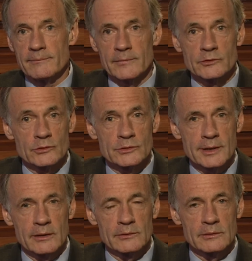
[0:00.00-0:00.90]
As it turns
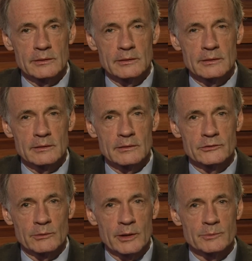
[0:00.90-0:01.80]
out,
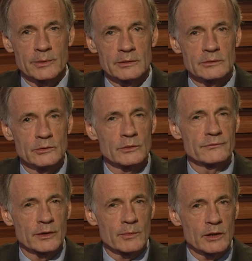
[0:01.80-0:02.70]
somebody's been doing a
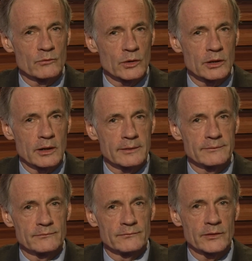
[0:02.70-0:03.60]
fair amount of work
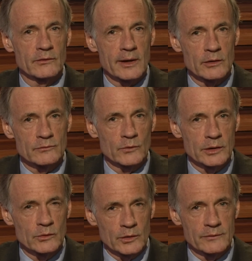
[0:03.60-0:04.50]
on figuring out how to
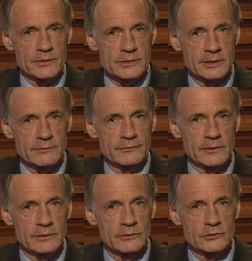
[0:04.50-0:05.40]
avoid going over this cliff,
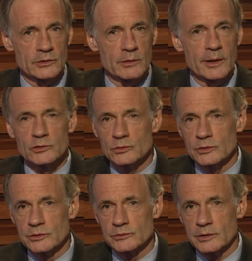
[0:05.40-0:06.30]
and started about 2
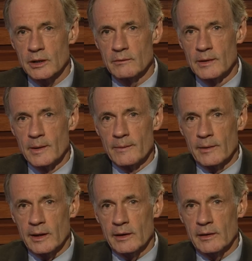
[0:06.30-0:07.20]
years ago.
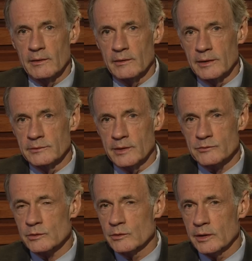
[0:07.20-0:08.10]

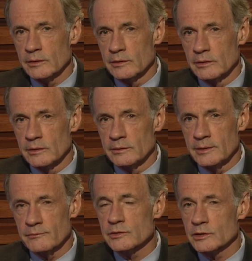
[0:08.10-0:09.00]
Deficit
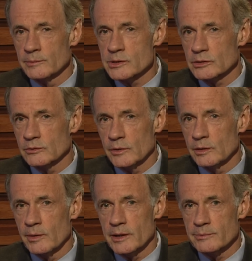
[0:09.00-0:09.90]
Commission
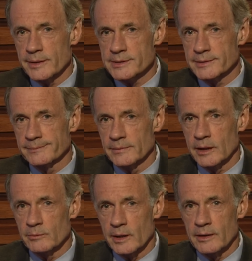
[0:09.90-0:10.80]
created by the President,
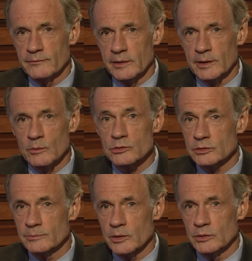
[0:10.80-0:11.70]
led by a fellow named
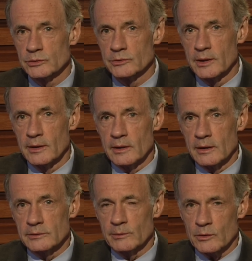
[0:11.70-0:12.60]
Erskine Bowles,
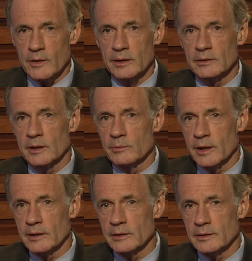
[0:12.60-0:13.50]
Democrat, led
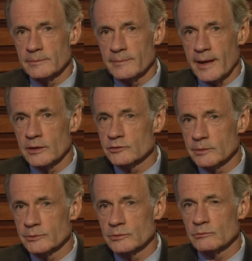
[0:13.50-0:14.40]
by Alan
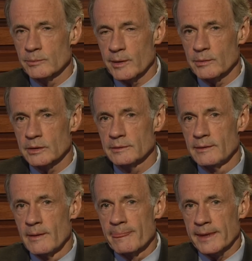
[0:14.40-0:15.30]
Simpson,
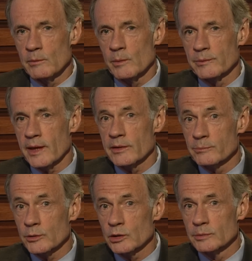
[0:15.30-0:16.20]
Republican, came up with, I think,
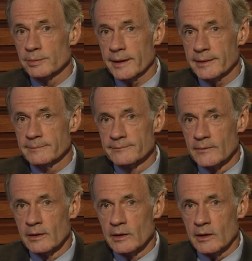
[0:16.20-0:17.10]
a pretty good plan
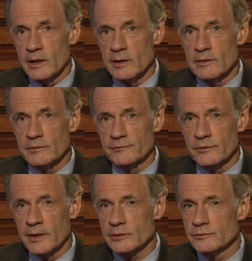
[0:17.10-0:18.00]
for
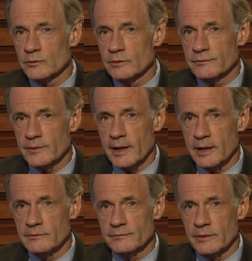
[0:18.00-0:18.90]
the next 4 to
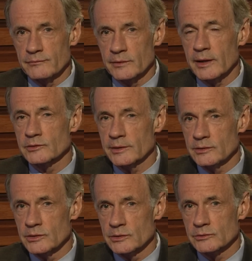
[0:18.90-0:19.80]
5, for the next
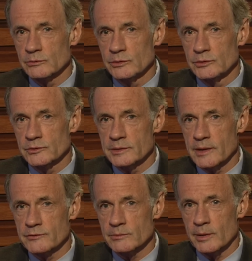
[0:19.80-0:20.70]
10 years to reduce the
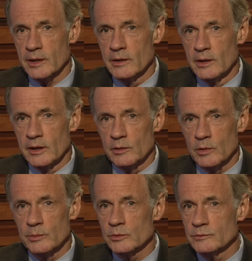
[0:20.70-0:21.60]
deficit by
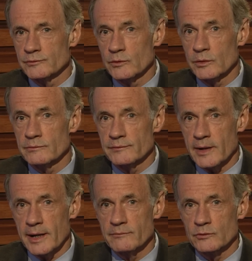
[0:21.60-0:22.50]
anywhere between $4 and
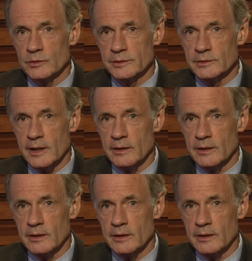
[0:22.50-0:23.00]
$5 trillion.